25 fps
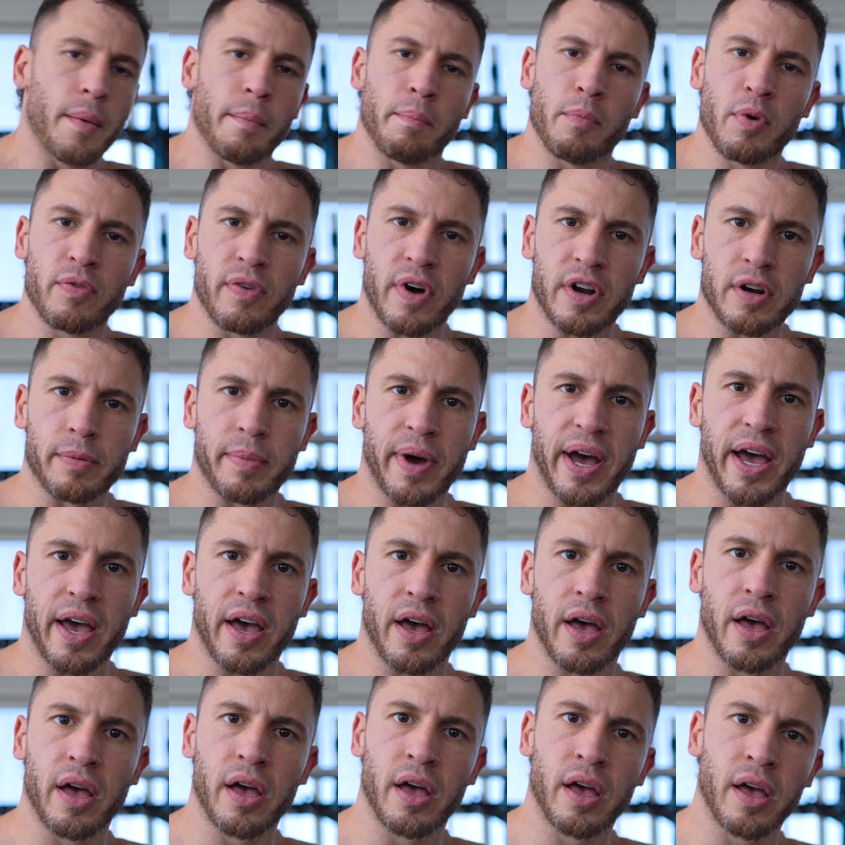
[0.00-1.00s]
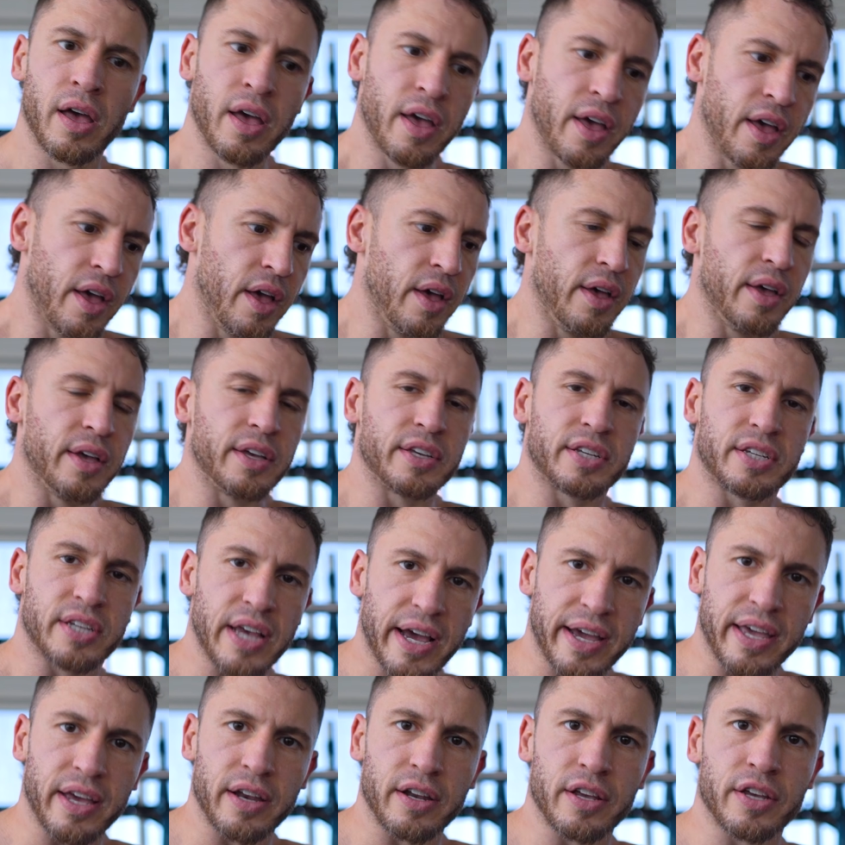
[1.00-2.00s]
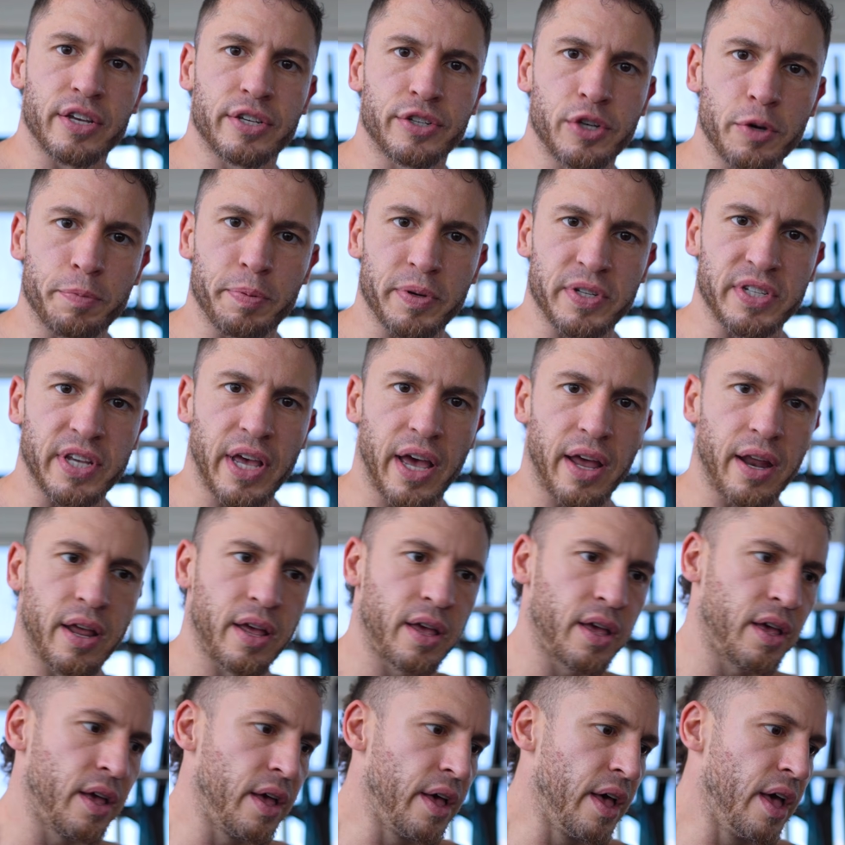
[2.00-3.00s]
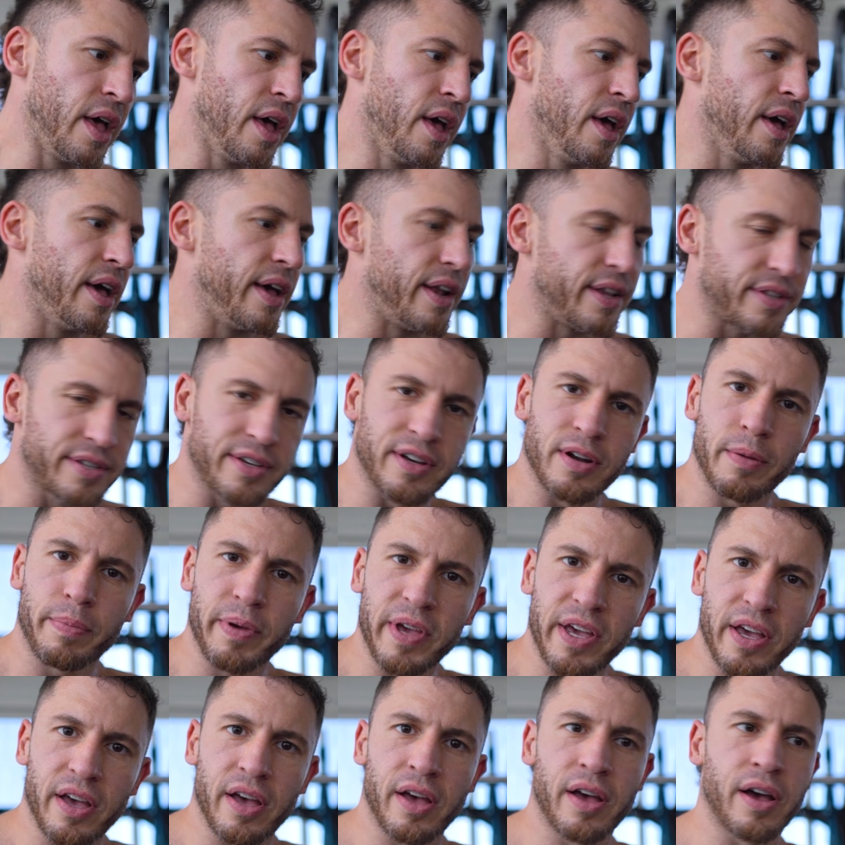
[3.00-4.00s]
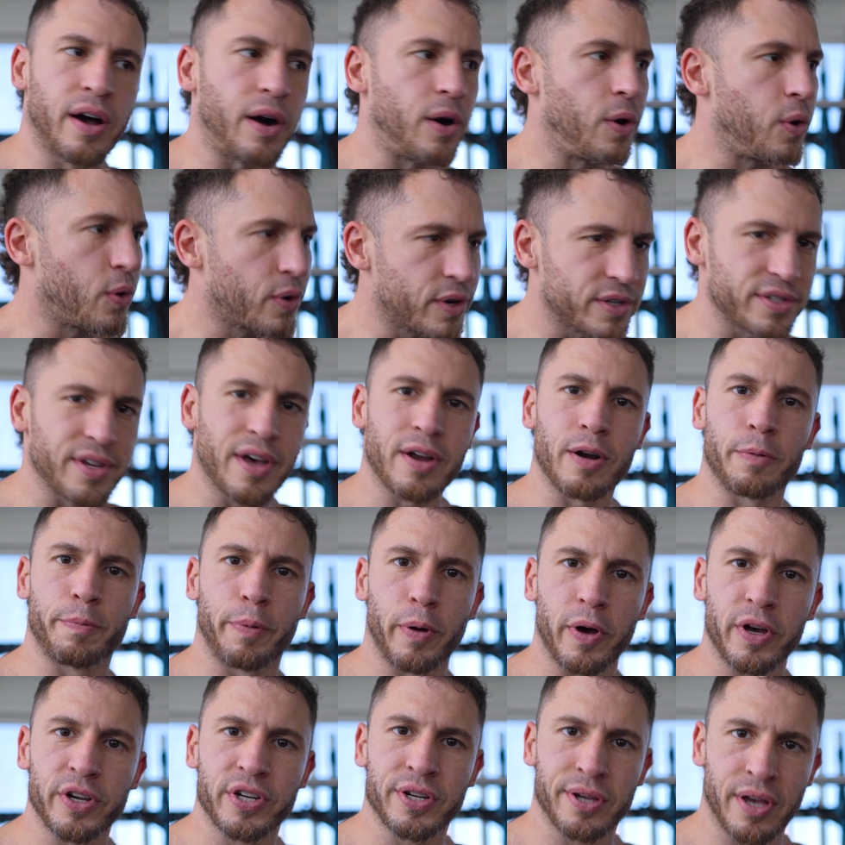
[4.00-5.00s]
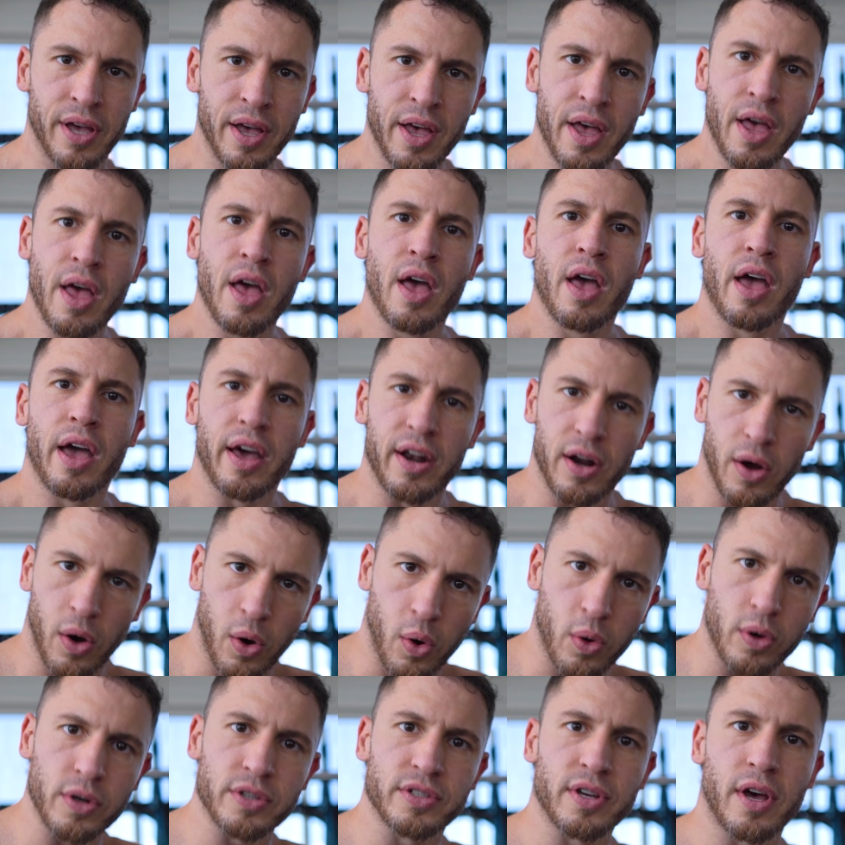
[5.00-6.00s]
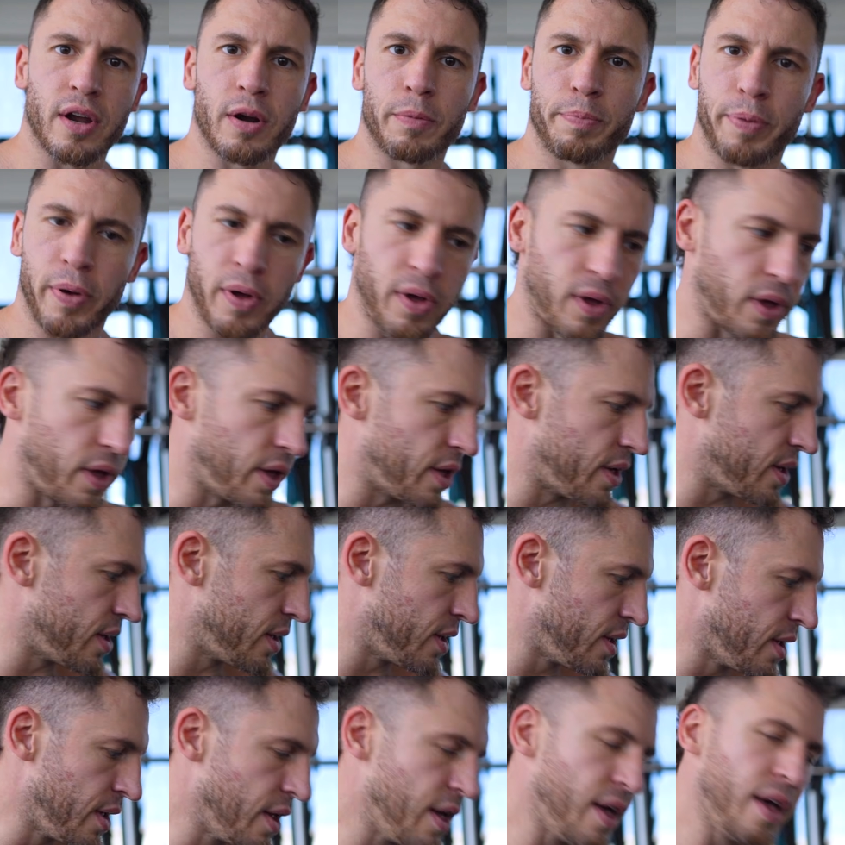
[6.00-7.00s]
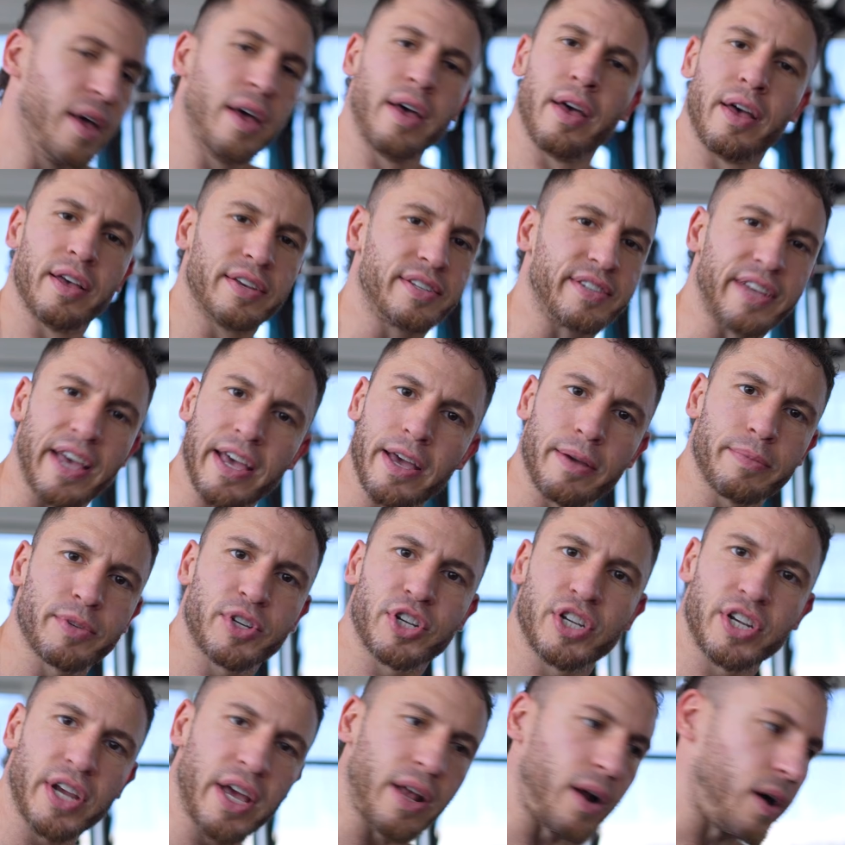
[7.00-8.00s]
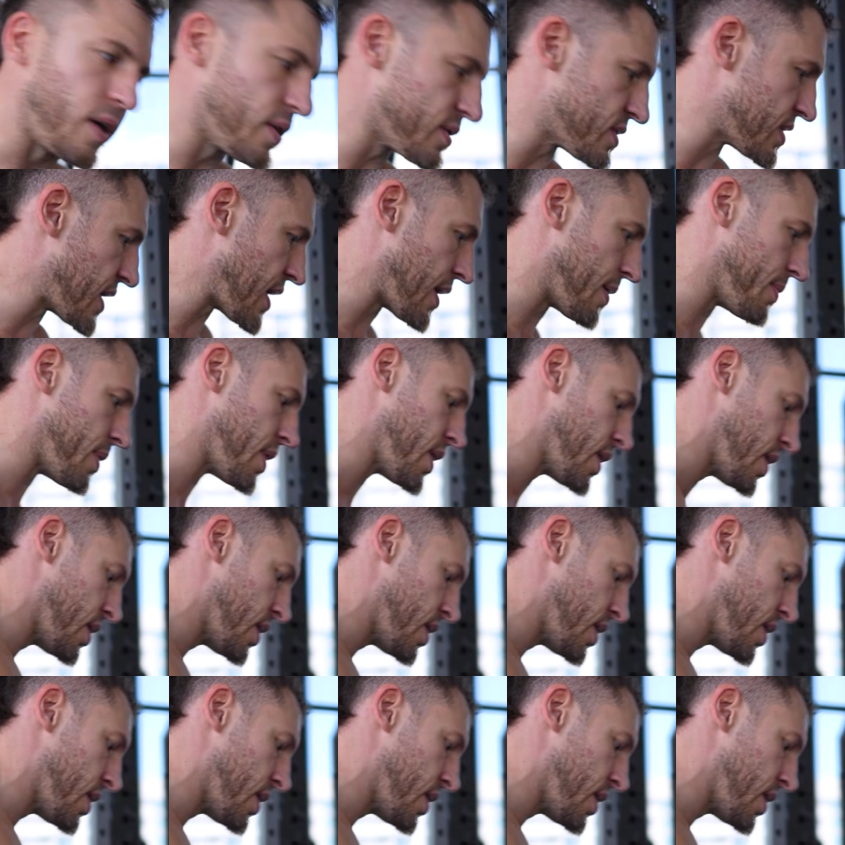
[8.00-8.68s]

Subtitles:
Move on to my second superset, and it's gonna be a horizontal push and a horizontal pull. Same shit all the time,